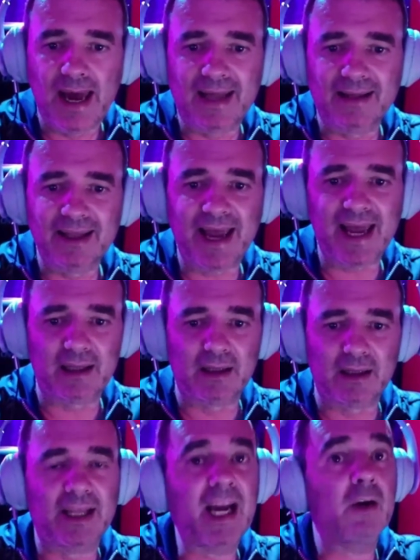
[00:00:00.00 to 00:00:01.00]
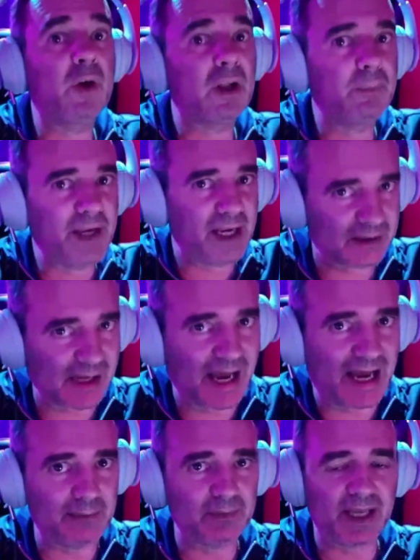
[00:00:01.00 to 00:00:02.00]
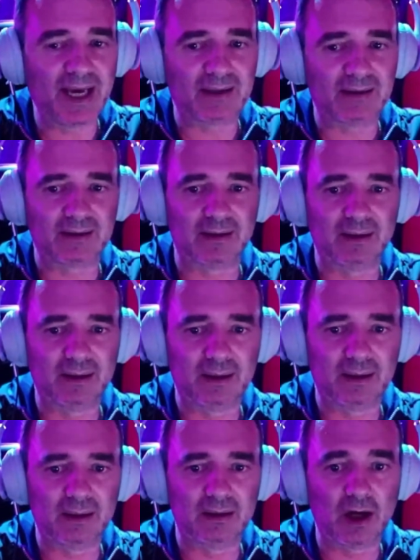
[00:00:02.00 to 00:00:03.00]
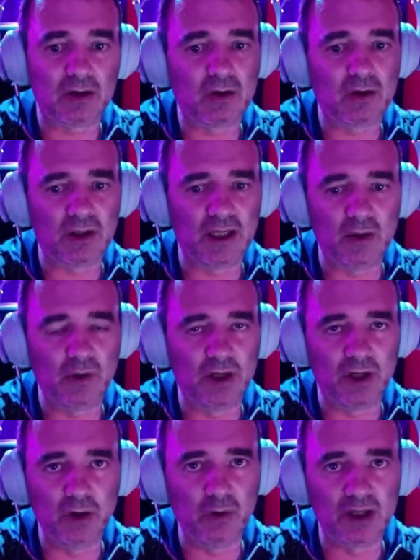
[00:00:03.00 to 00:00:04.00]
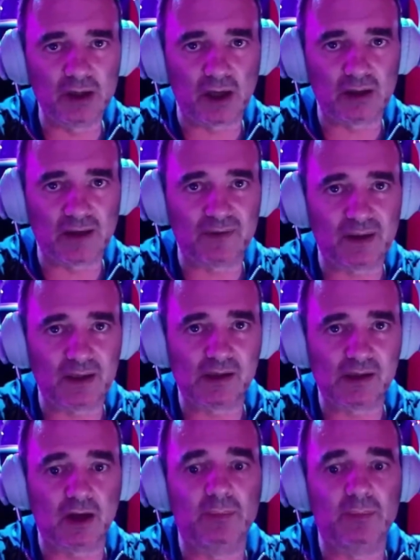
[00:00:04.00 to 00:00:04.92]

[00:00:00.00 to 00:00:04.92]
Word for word: and then there will be a time that uh, not only you, you, will not have the discount